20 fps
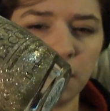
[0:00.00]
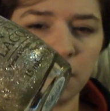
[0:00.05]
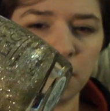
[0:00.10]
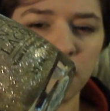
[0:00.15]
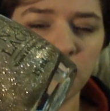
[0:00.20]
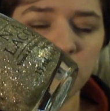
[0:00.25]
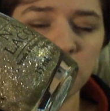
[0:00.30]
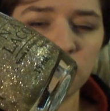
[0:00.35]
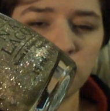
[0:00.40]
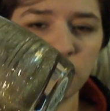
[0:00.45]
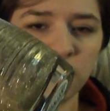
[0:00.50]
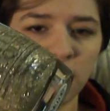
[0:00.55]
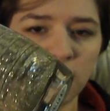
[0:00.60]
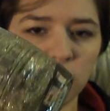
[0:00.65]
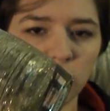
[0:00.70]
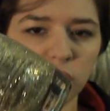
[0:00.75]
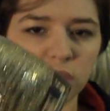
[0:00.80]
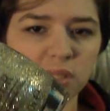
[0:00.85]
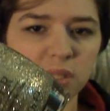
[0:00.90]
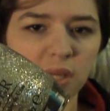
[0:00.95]
But that's what that
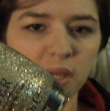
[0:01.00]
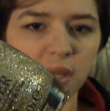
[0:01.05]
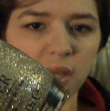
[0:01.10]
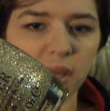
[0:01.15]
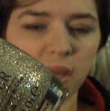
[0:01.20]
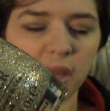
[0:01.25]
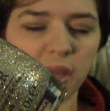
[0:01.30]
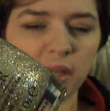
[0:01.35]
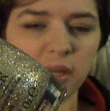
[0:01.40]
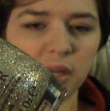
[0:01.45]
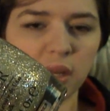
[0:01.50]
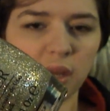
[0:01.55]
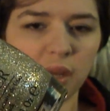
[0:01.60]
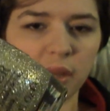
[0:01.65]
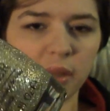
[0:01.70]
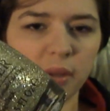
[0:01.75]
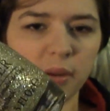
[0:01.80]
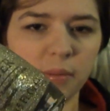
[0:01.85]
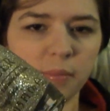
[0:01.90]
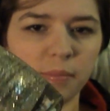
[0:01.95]
looks like, and I
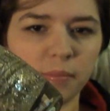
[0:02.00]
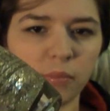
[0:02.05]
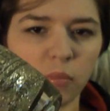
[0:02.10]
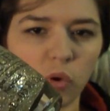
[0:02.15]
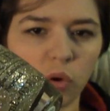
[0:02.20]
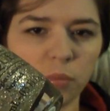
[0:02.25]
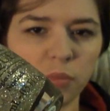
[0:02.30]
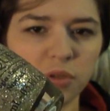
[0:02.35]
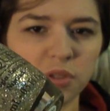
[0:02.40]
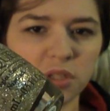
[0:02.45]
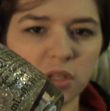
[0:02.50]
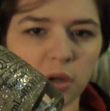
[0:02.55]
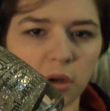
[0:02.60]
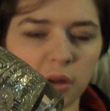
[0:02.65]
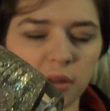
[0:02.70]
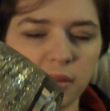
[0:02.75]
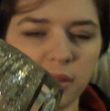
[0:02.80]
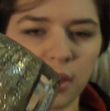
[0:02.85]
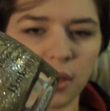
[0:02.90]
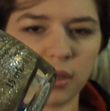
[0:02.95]
am almost
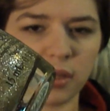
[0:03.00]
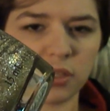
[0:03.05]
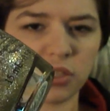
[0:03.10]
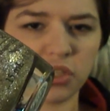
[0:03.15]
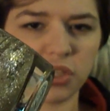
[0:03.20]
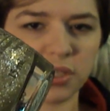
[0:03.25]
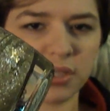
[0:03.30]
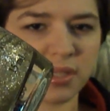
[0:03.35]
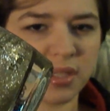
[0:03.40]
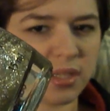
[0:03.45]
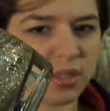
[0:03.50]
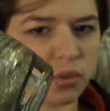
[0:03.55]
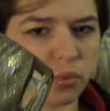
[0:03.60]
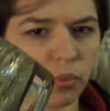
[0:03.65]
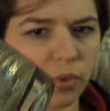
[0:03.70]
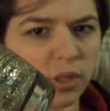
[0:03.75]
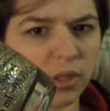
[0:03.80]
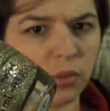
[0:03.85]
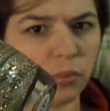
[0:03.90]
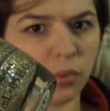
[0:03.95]
certain that it's just this
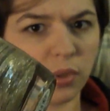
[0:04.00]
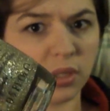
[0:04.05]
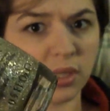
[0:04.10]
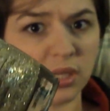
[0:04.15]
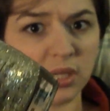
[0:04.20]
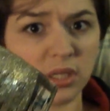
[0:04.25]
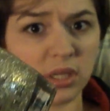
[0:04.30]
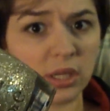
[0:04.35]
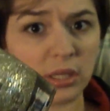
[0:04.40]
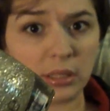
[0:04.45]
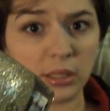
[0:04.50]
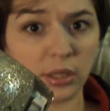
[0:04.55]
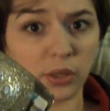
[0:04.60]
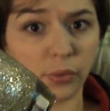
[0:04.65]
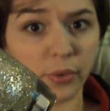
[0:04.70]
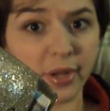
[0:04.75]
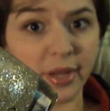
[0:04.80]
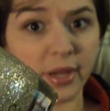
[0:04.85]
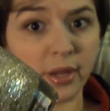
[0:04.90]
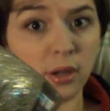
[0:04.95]
really, really
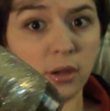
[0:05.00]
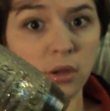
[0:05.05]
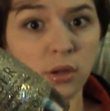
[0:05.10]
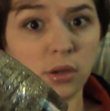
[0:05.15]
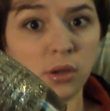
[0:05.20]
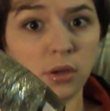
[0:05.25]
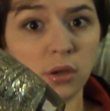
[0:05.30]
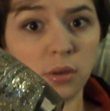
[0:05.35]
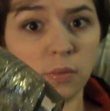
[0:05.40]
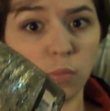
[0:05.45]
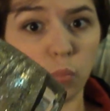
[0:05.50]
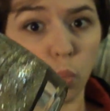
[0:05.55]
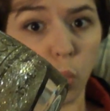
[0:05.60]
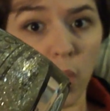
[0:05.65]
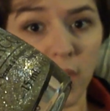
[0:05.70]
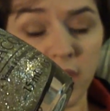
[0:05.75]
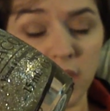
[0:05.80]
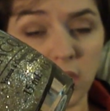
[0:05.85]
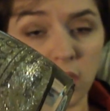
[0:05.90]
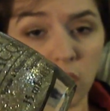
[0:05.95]
glittery
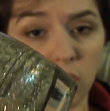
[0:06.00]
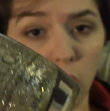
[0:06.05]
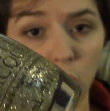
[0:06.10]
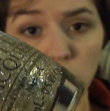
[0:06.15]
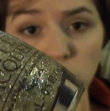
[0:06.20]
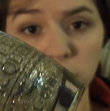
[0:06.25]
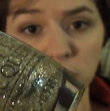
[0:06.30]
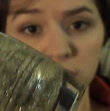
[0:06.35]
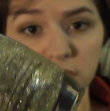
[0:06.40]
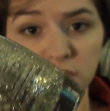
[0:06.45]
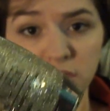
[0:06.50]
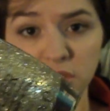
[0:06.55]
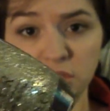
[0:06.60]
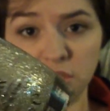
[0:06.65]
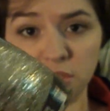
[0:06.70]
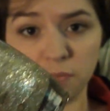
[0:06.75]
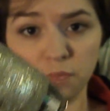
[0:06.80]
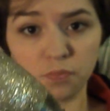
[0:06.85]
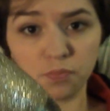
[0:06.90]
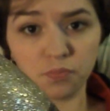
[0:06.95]
white
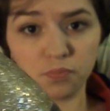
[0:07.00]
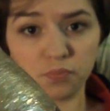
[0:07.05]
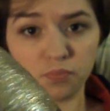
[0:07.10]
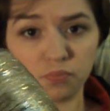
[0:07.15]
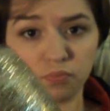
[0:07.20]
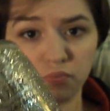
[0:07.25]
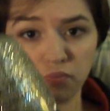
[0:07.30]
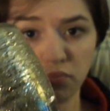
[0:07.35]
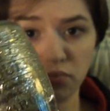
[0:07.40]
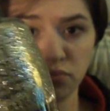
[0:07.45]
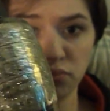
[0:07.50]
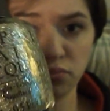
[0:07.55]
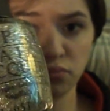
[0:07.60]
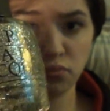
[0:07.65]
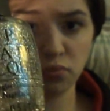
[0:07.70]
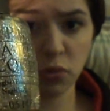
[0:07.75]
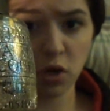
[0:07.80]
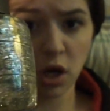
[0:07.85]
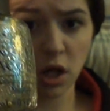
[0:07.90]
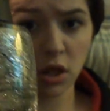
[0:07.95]
goldish
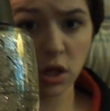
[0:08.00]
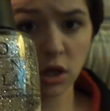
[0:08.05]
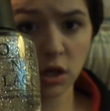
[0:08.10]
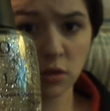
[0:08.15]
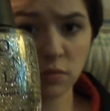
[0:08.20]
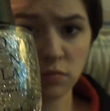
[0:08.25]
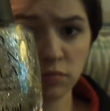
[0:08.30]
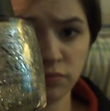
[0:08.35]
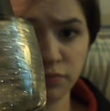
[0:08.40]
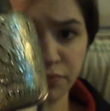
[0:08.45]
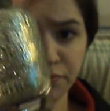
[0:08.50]
color.